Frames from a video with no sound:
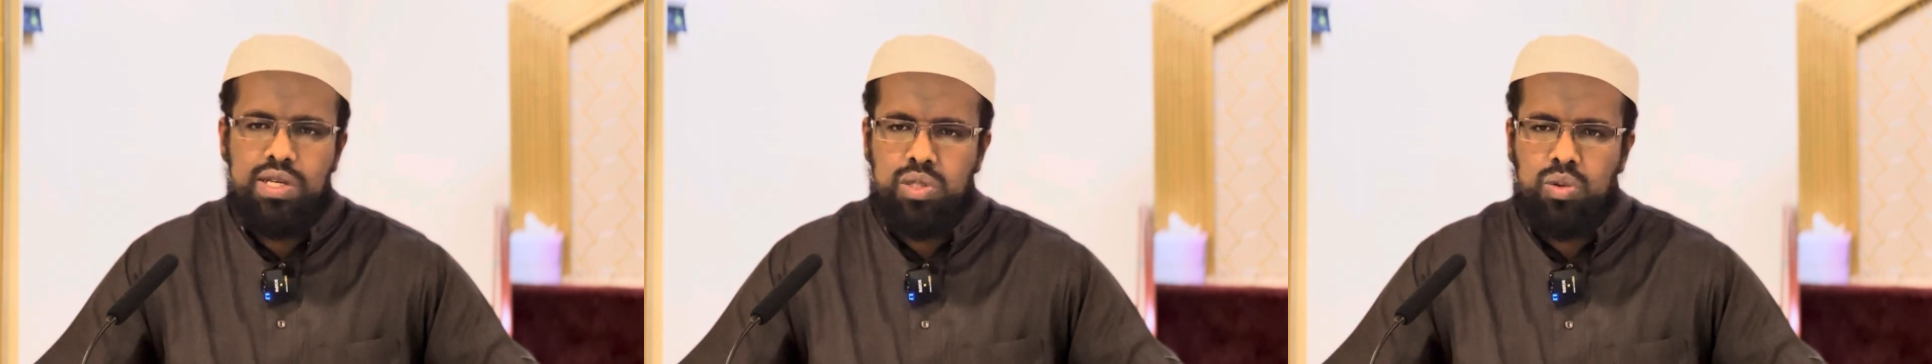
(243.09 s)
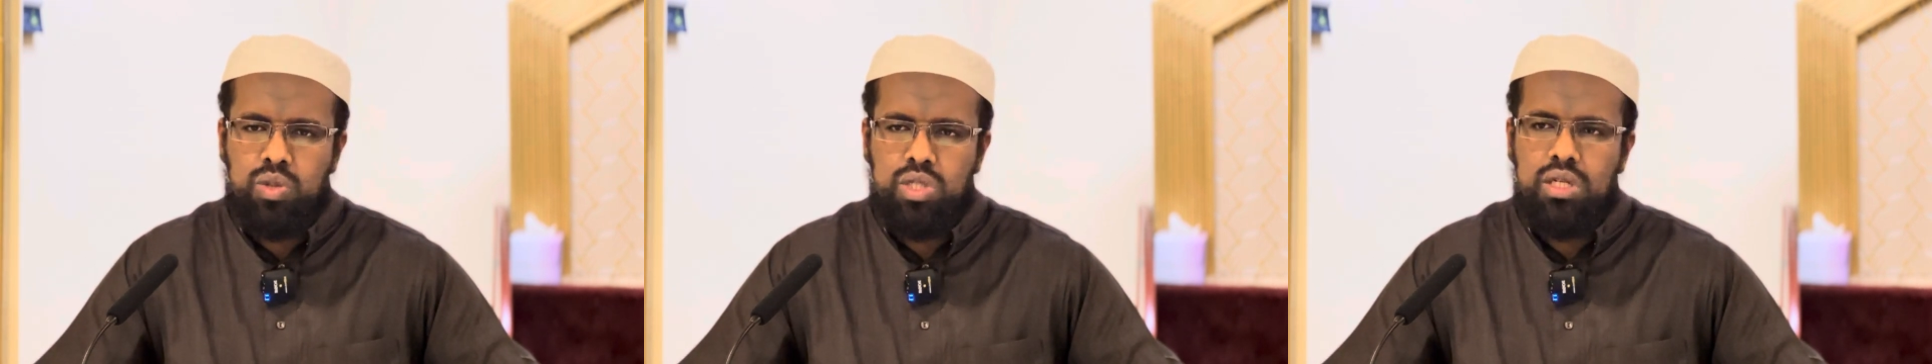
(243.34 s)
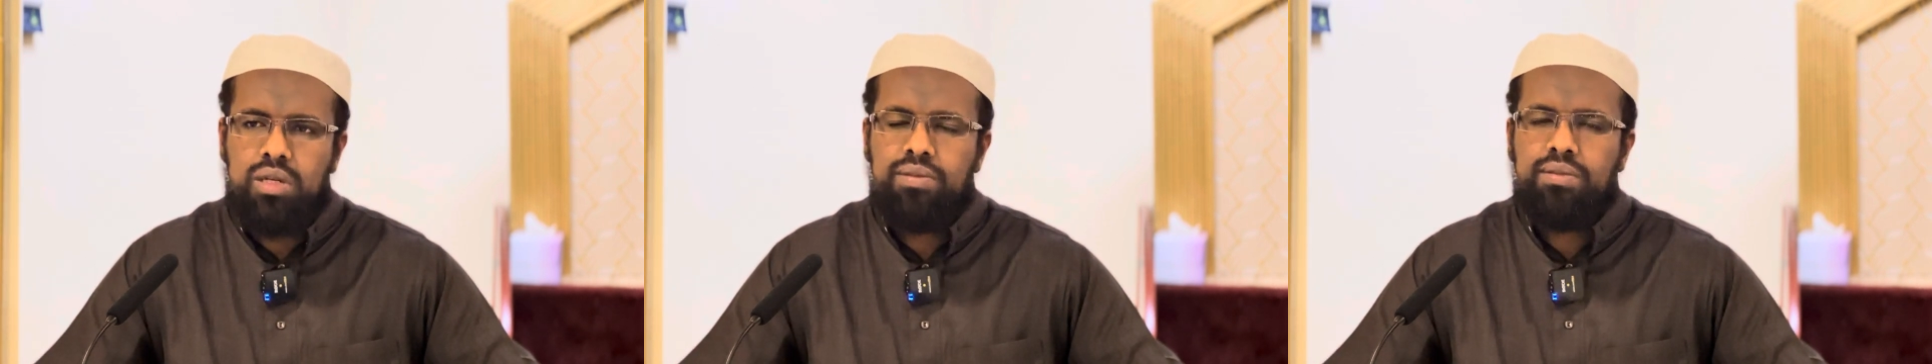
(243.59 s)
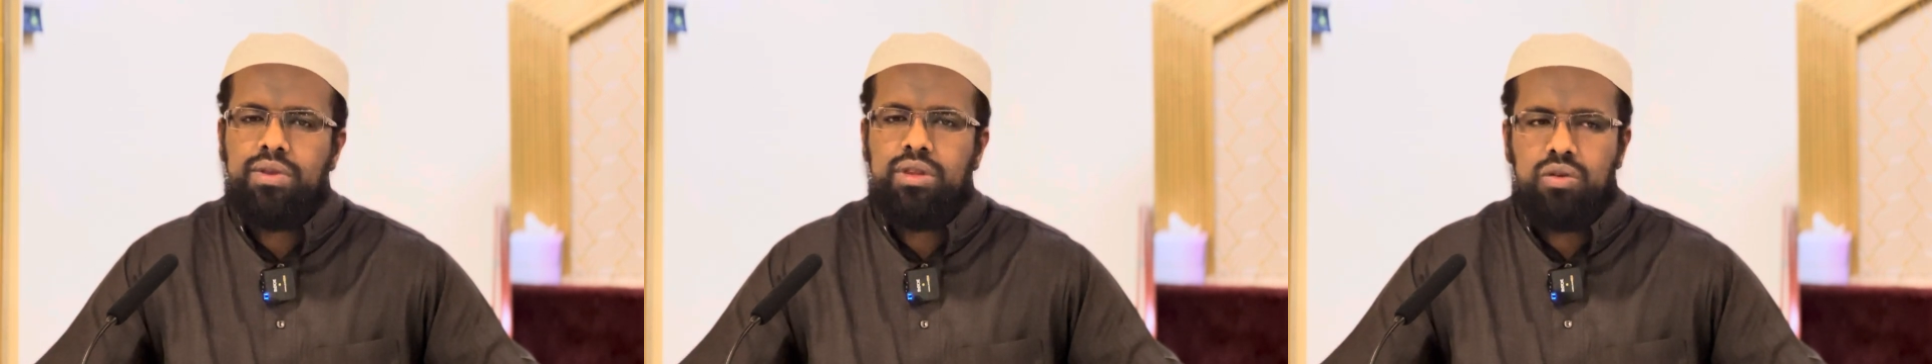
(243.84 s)
Azza wa Jal,
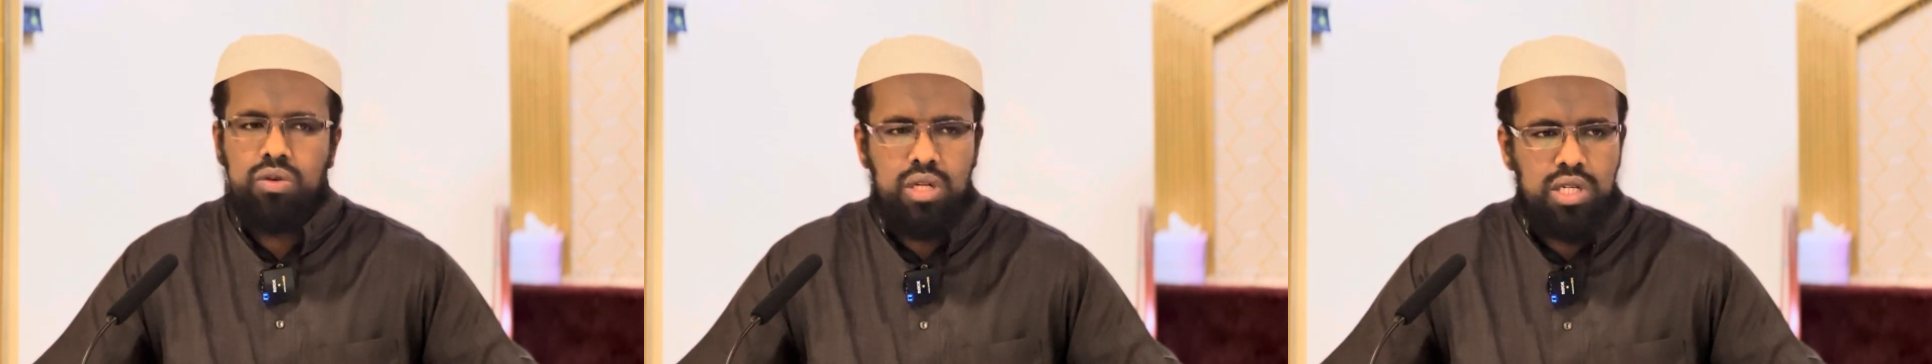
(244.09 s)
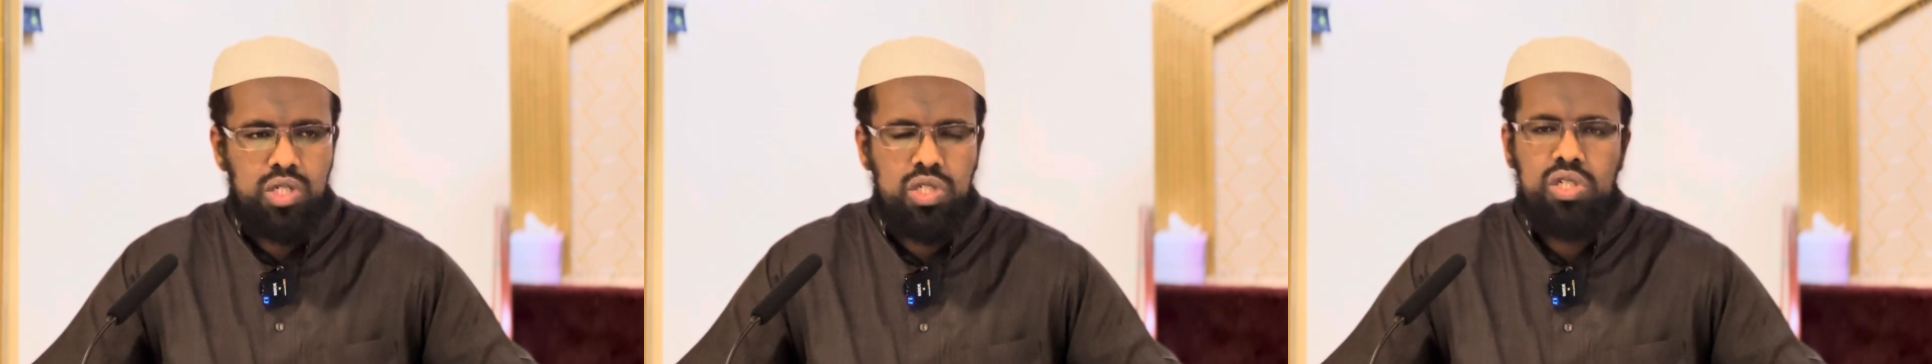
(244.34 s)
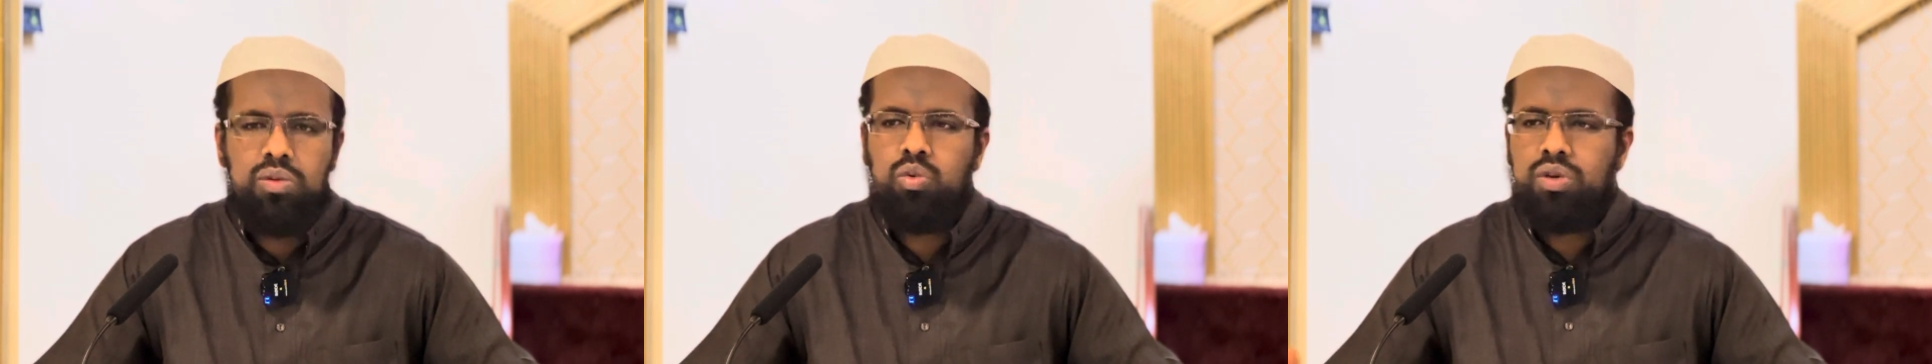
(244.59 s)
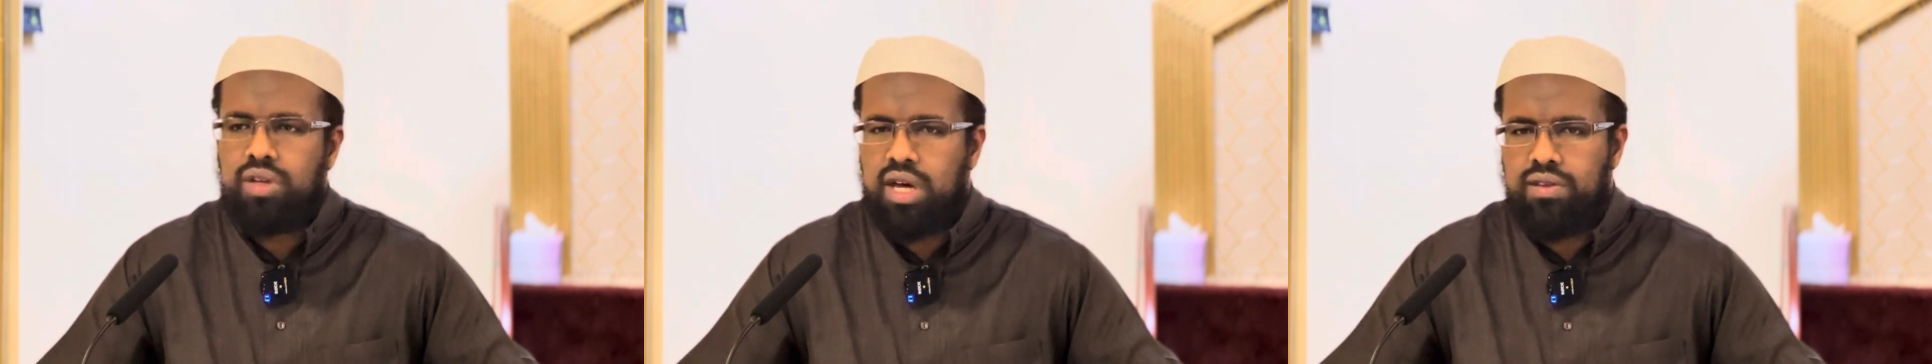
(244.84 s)
their relationship
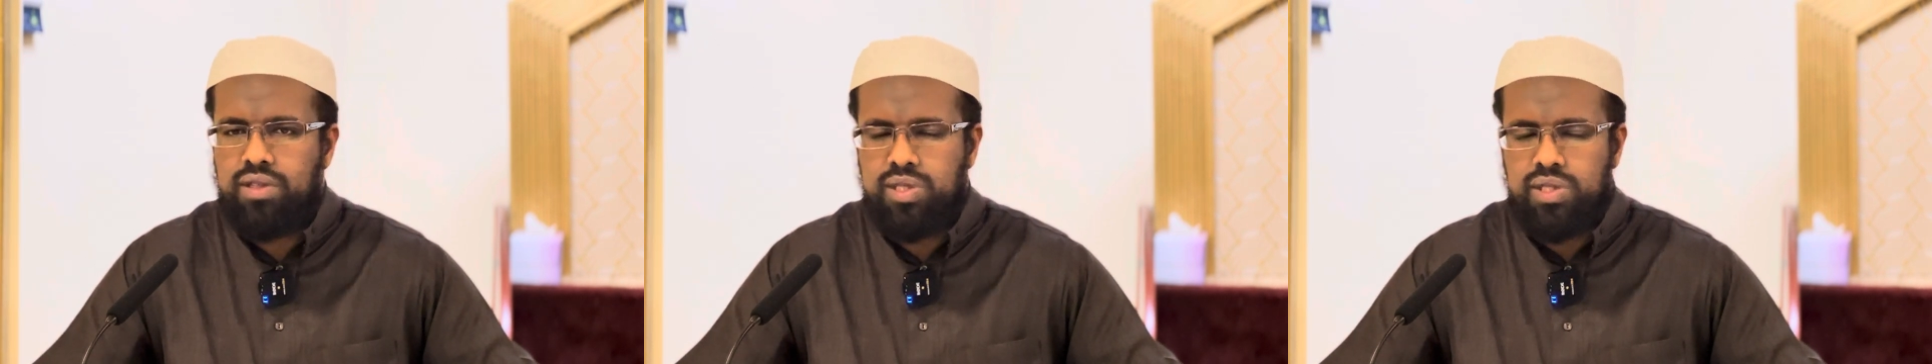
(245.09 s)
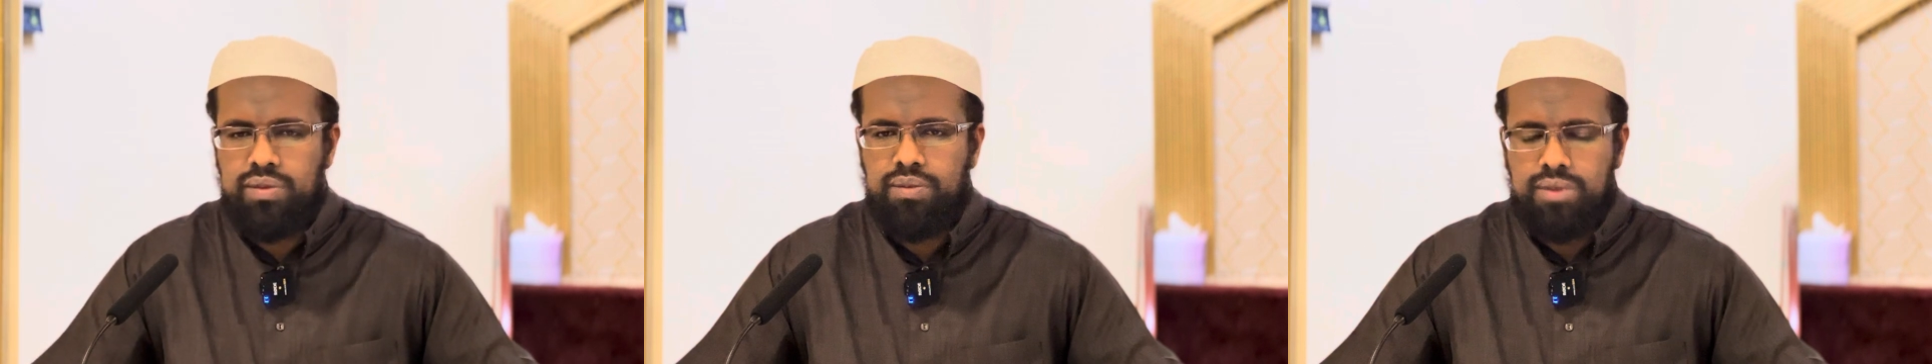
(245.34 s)
with others.